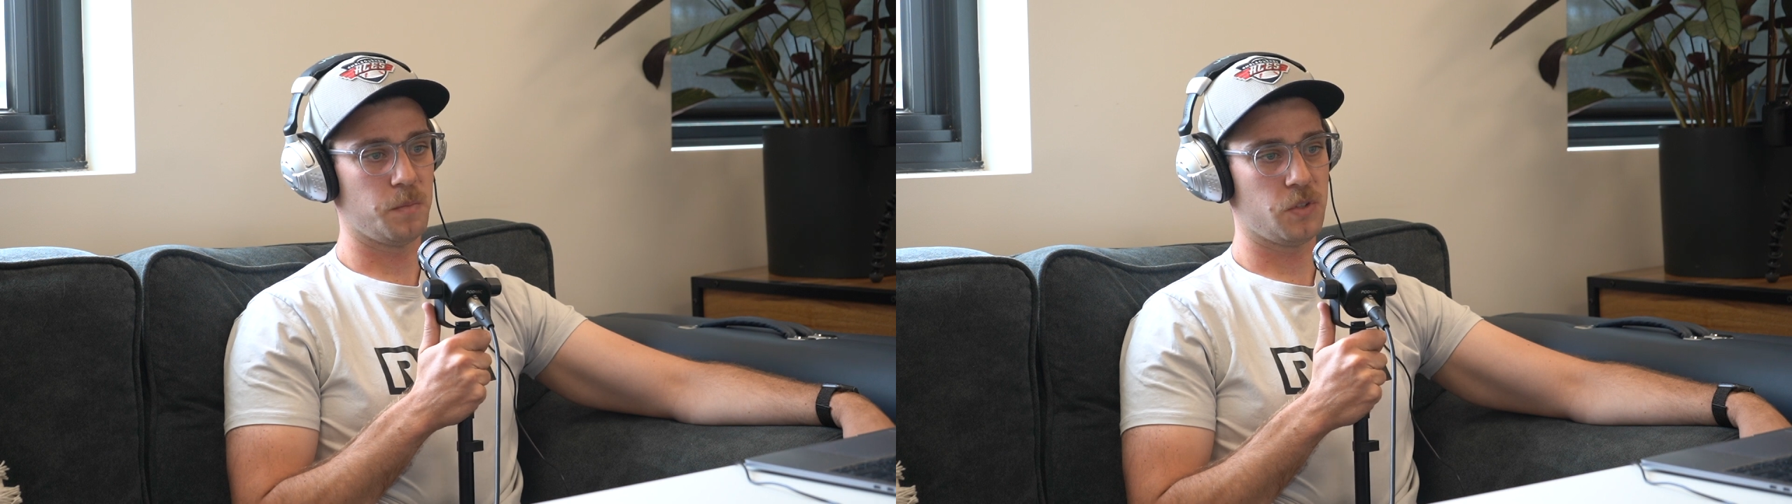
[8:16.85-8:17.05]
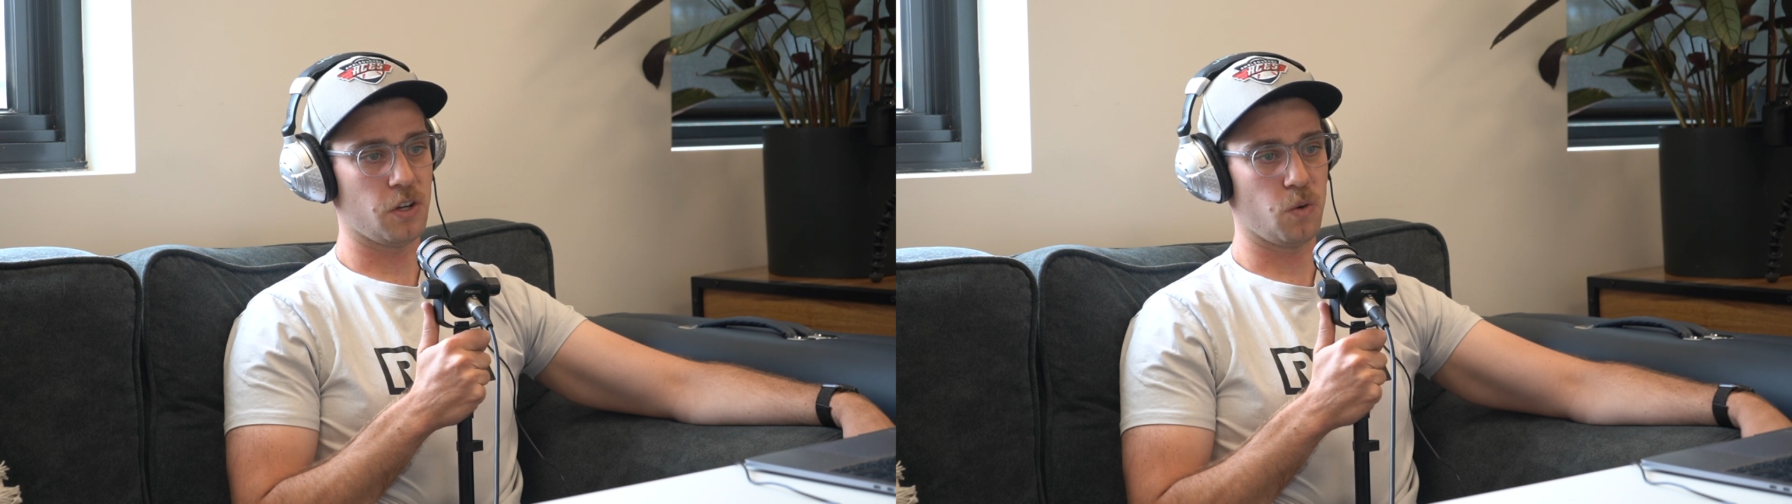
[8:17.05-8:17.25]

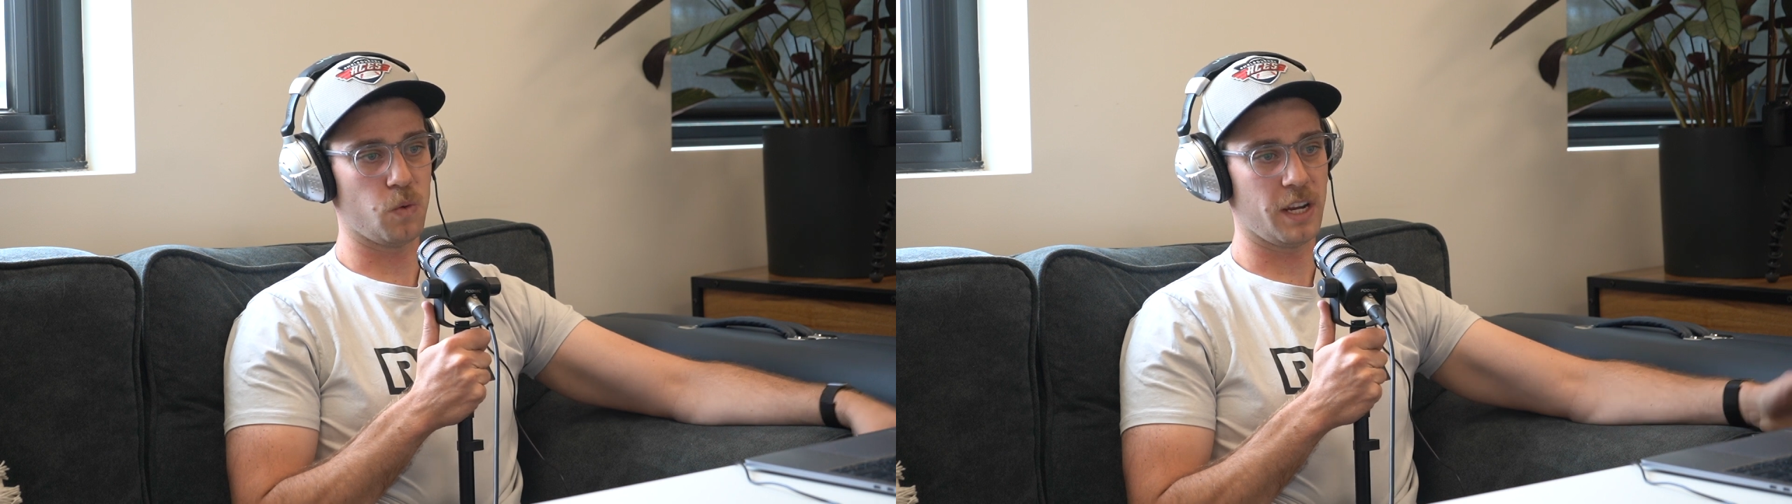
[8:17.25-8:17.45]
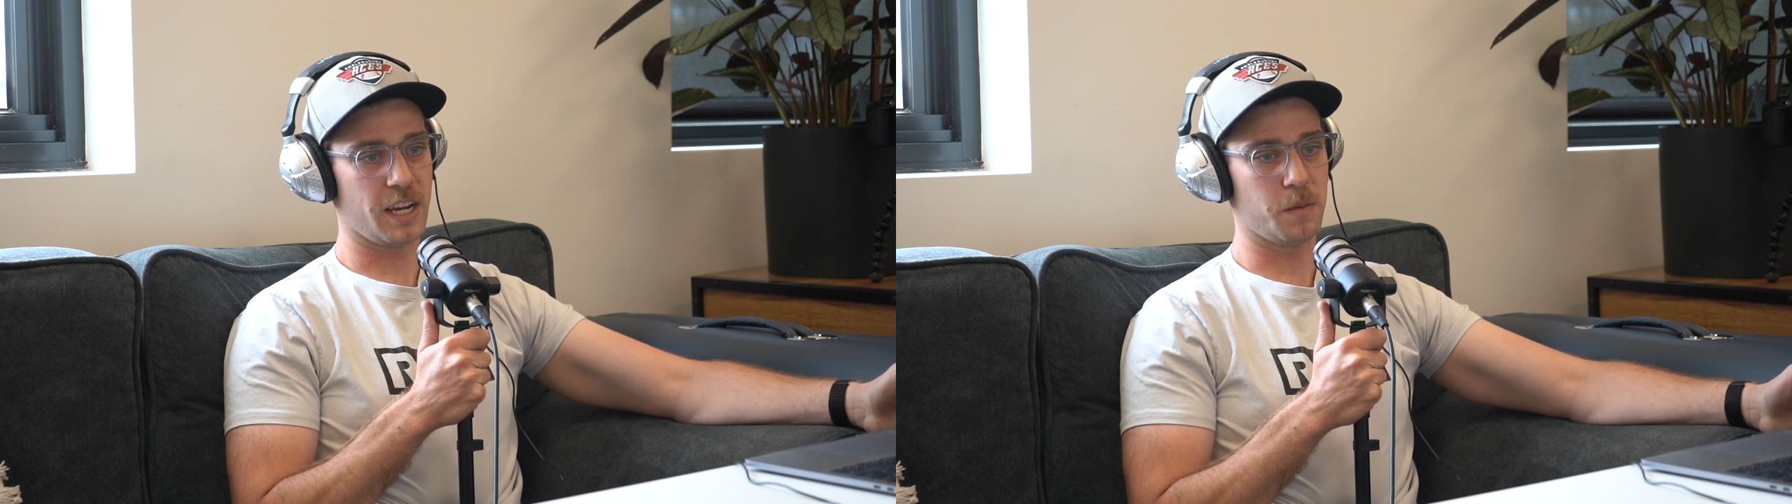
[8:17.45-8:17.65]
So
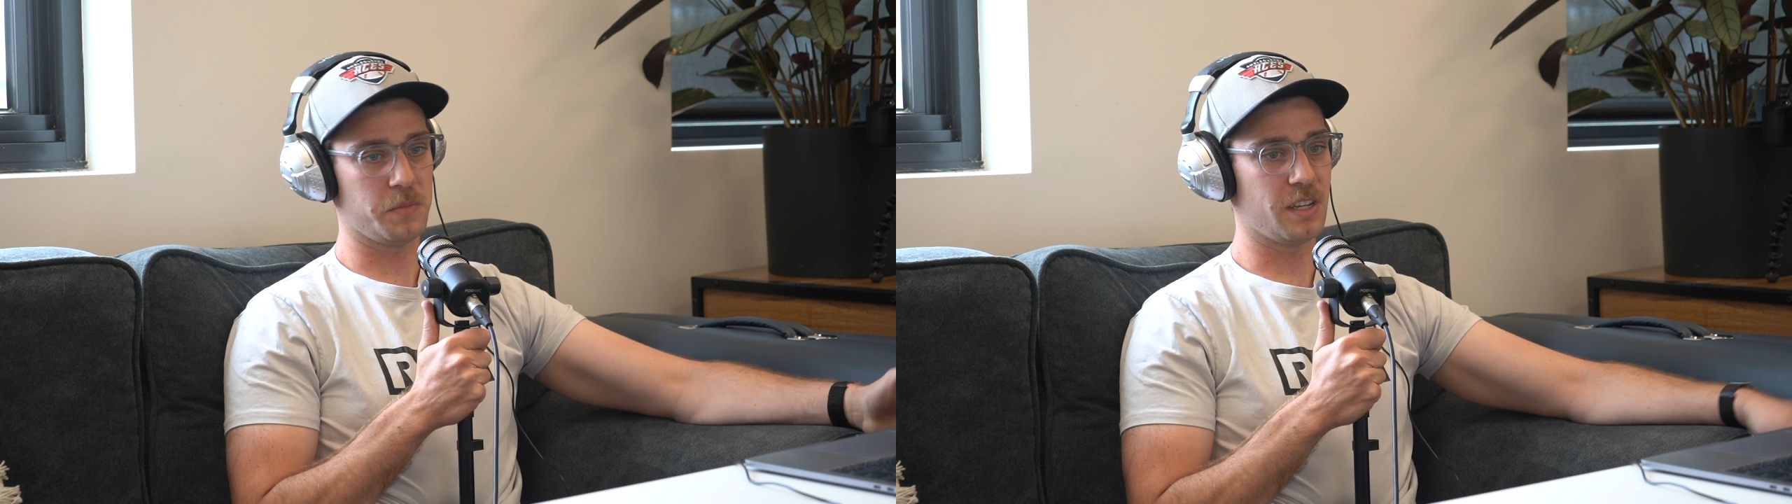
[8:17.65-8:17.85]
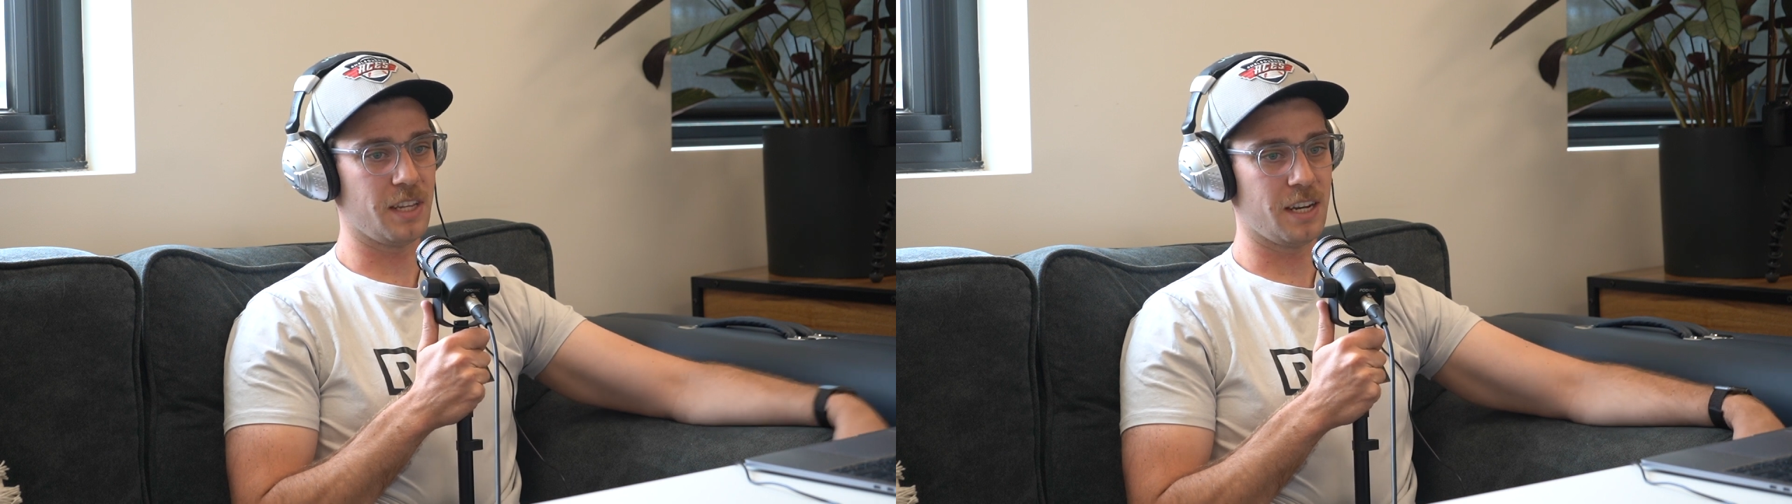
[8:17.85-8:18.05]
when it
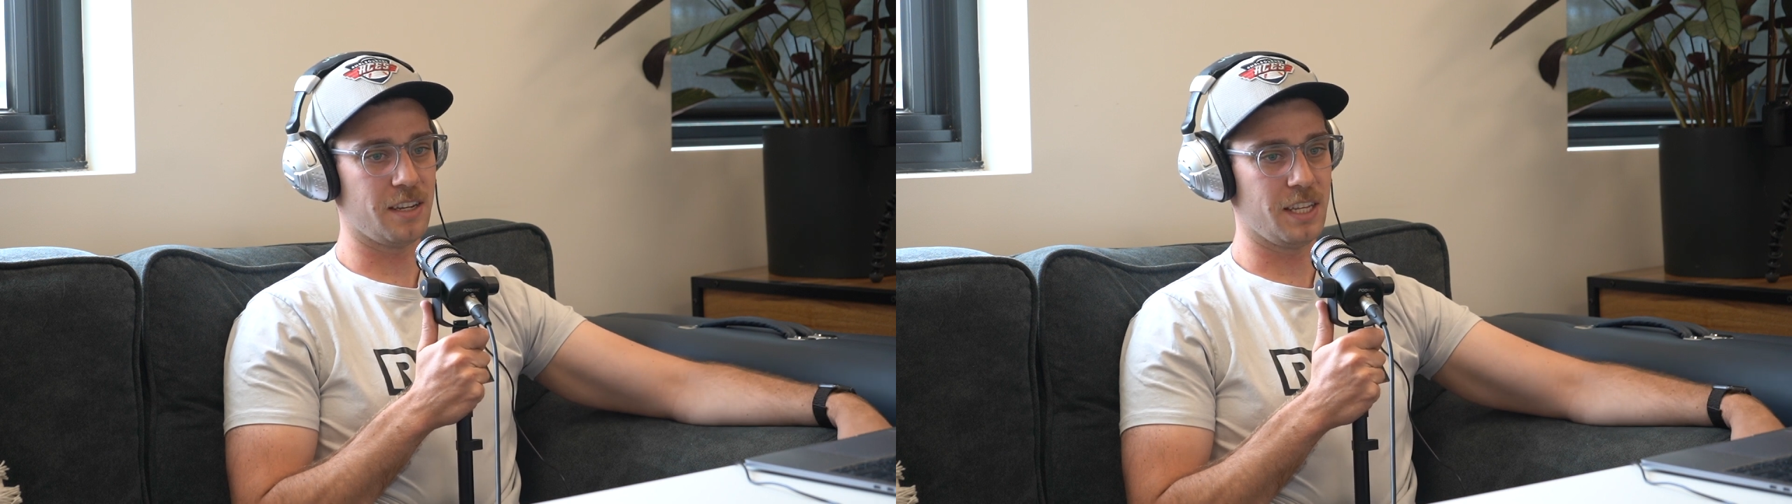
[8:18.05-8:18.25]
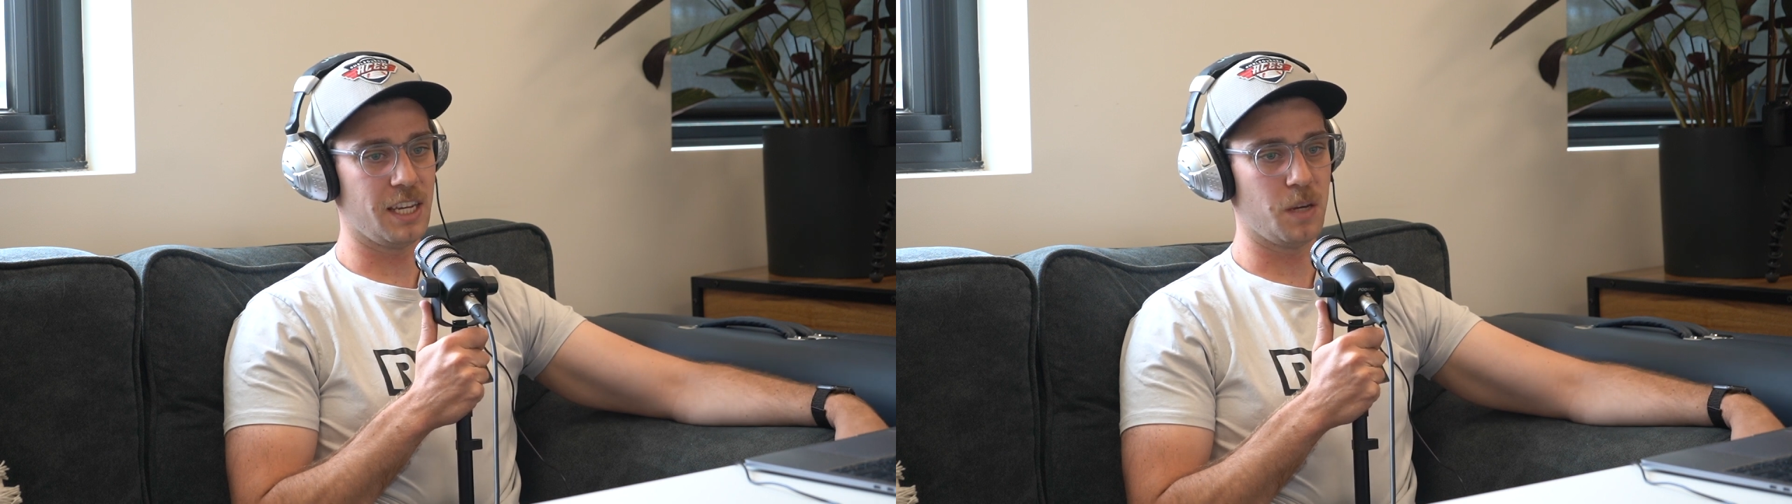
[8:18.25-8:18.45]
comes to the end
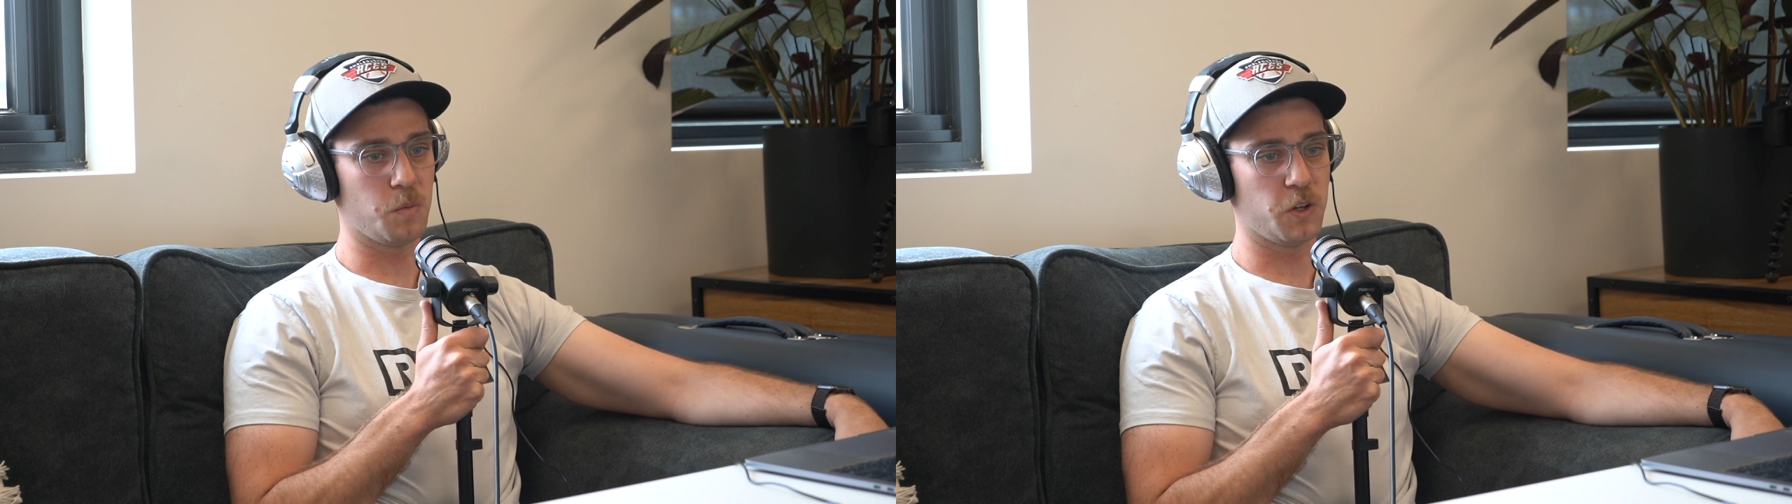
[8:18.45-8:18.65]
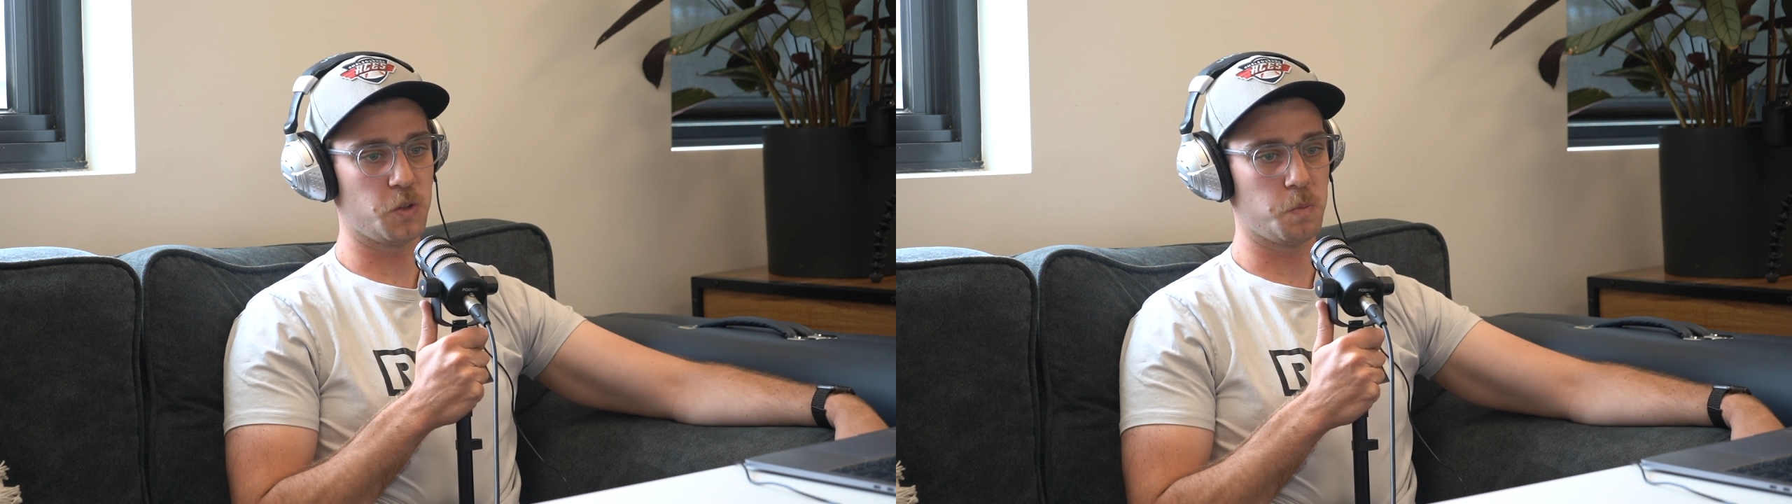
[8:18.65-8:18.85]
of the year,
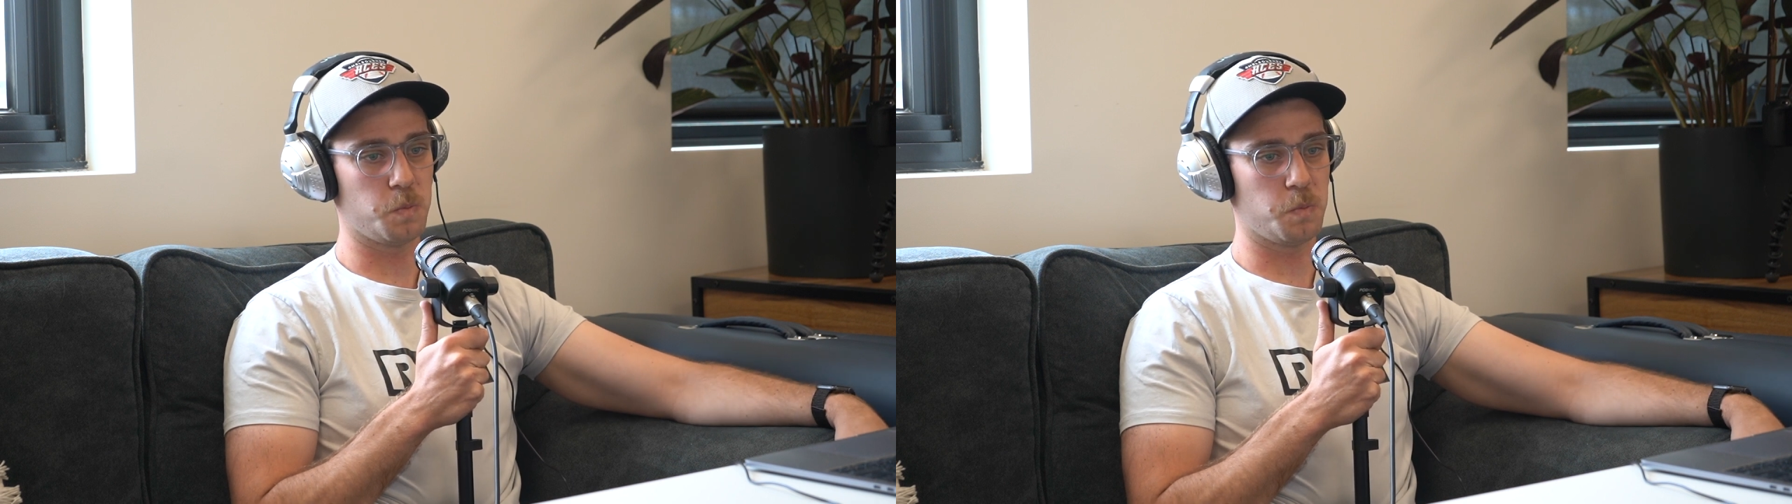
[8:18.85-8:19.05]
most